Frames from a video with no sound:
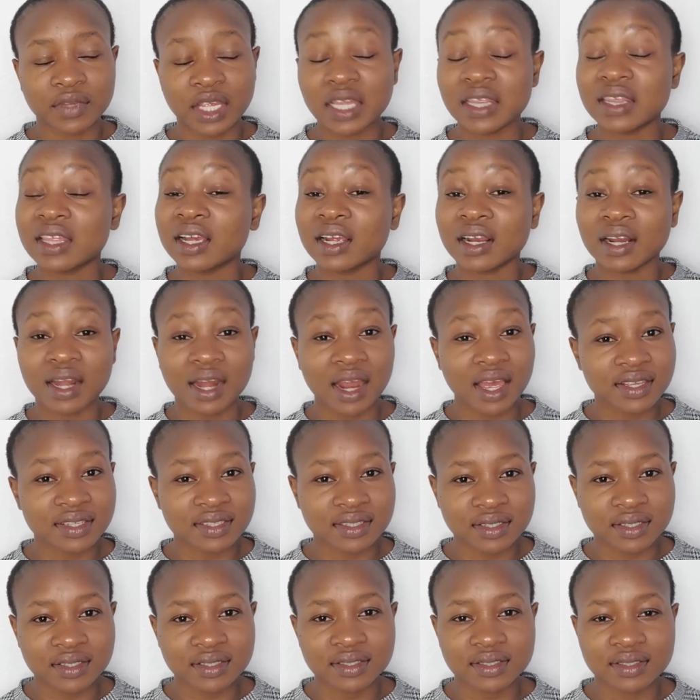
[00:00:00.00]
the
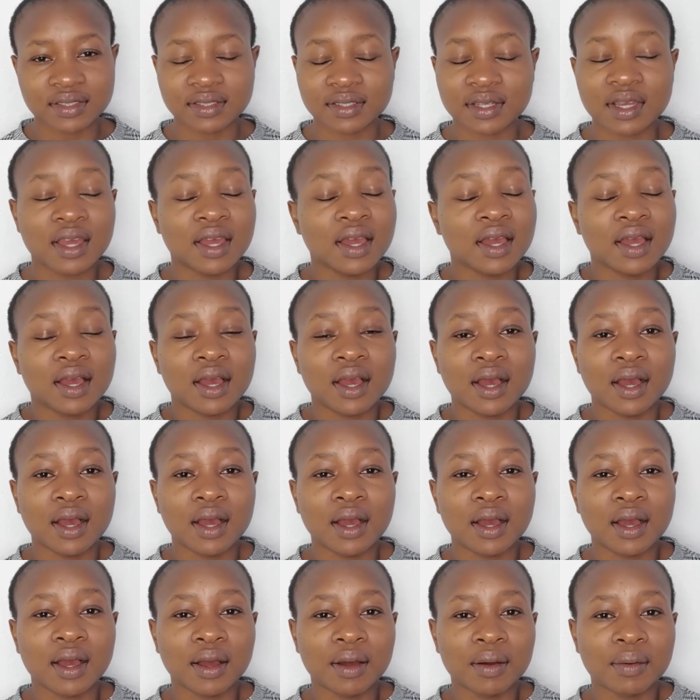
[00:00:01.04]
classes.
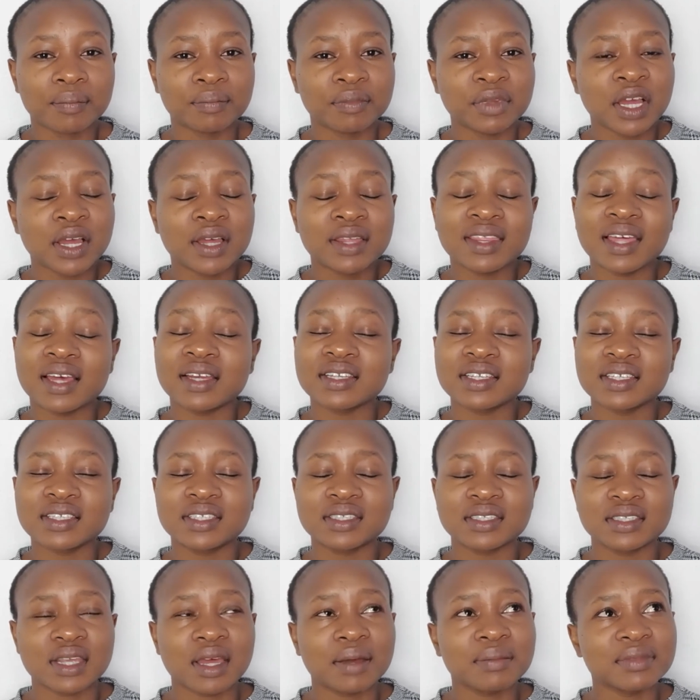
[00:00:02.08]
That
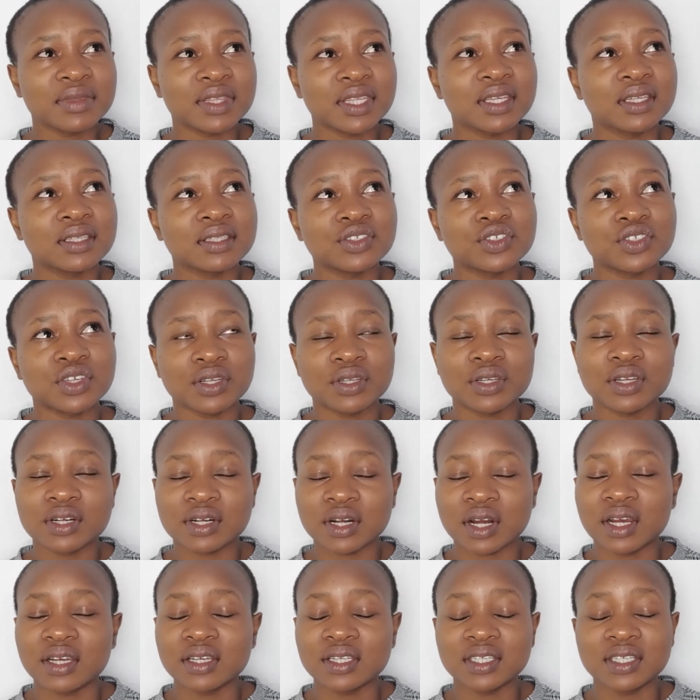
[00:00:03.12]
is something
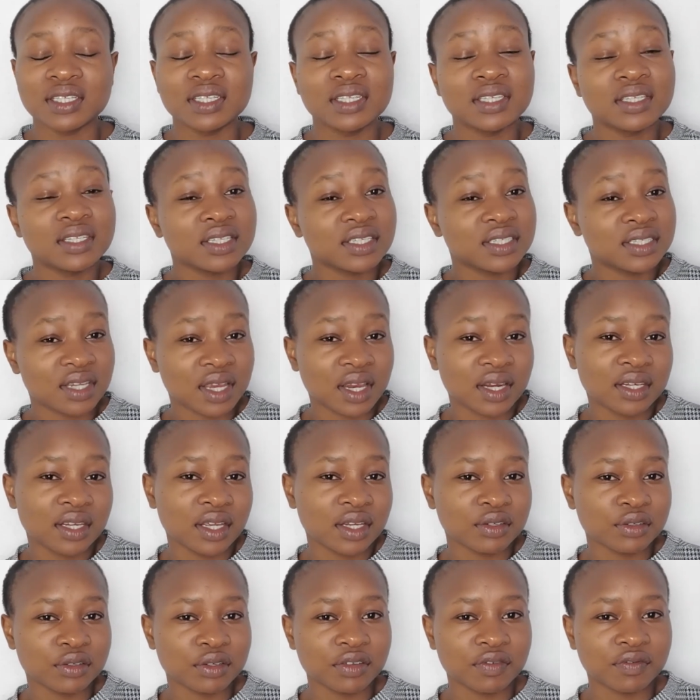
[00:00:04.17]
generally in
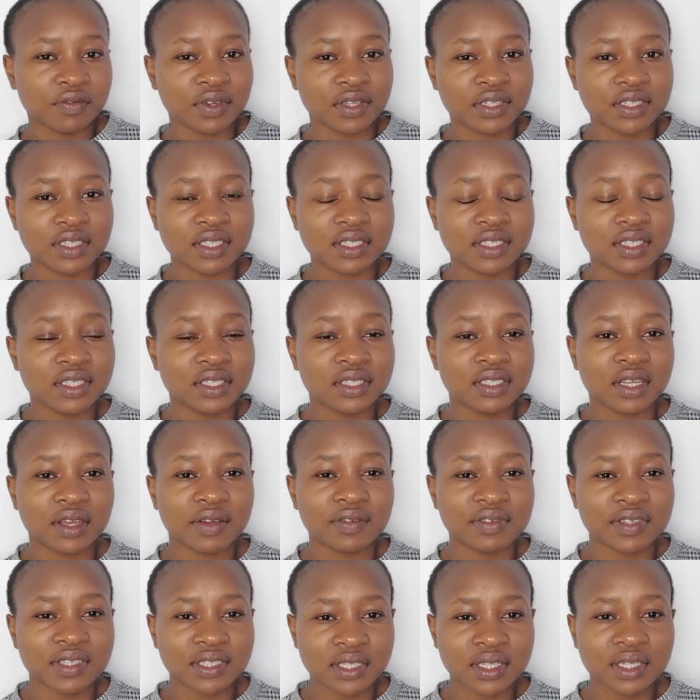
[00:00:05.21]
Italian universities
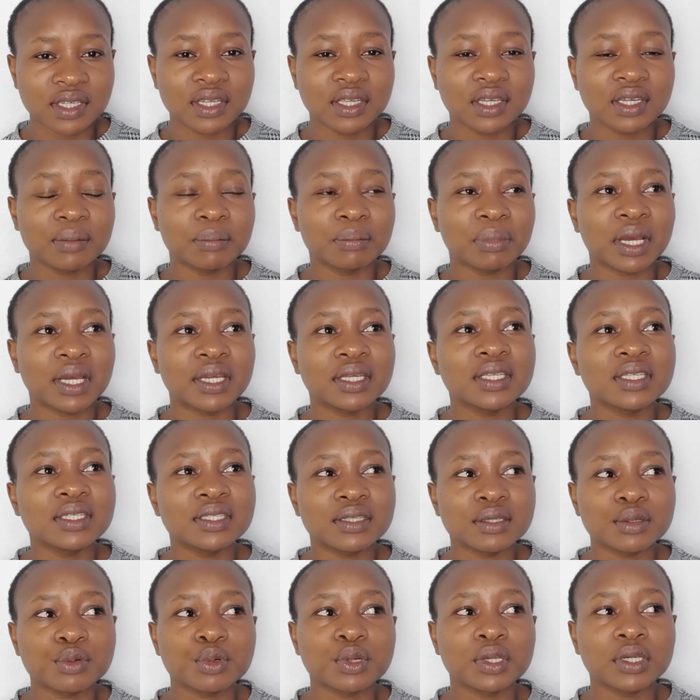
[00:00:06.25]
I've seen, but
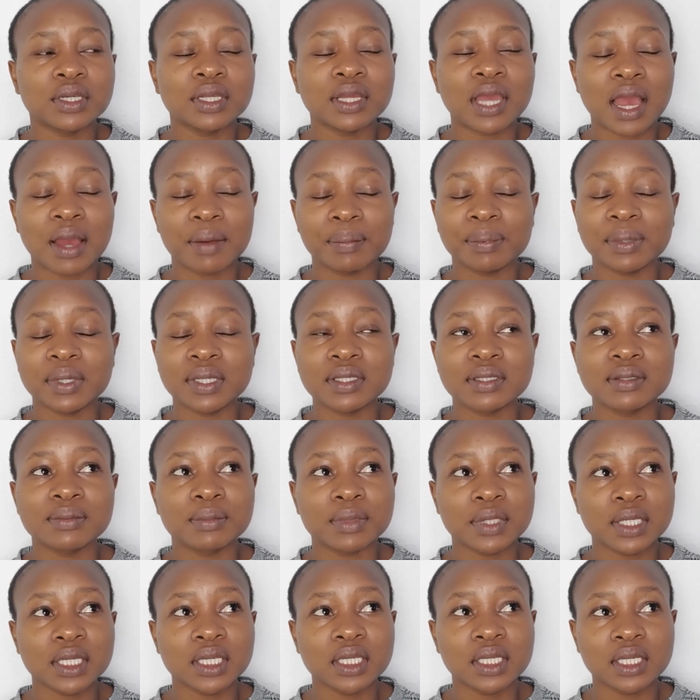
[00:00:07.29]
it really happens
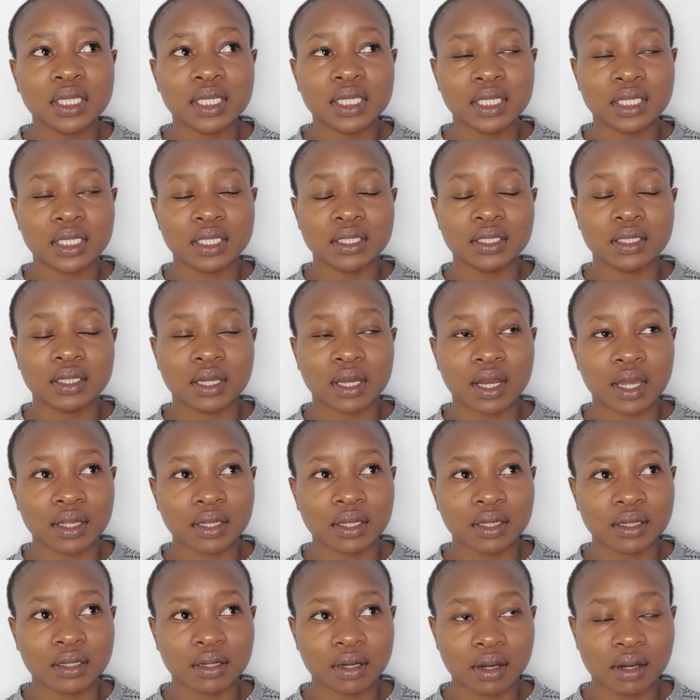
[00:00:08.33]
mainly in
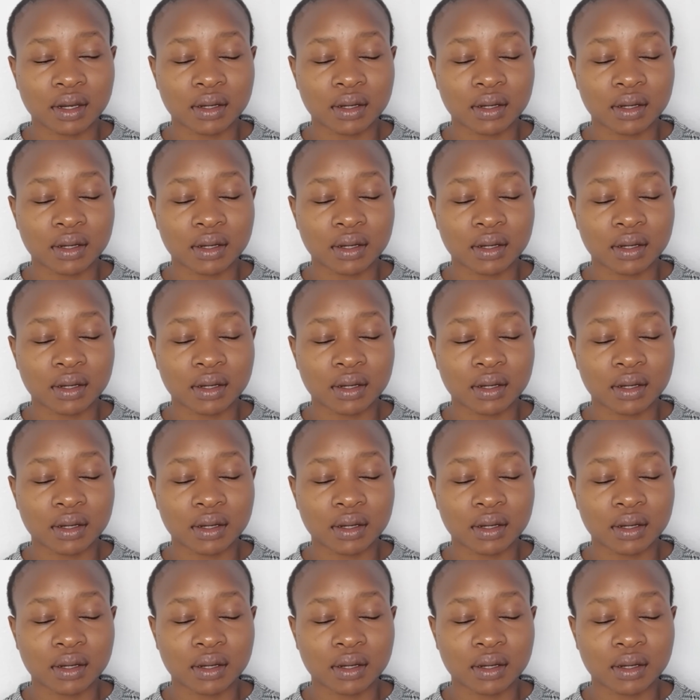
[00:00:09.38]
like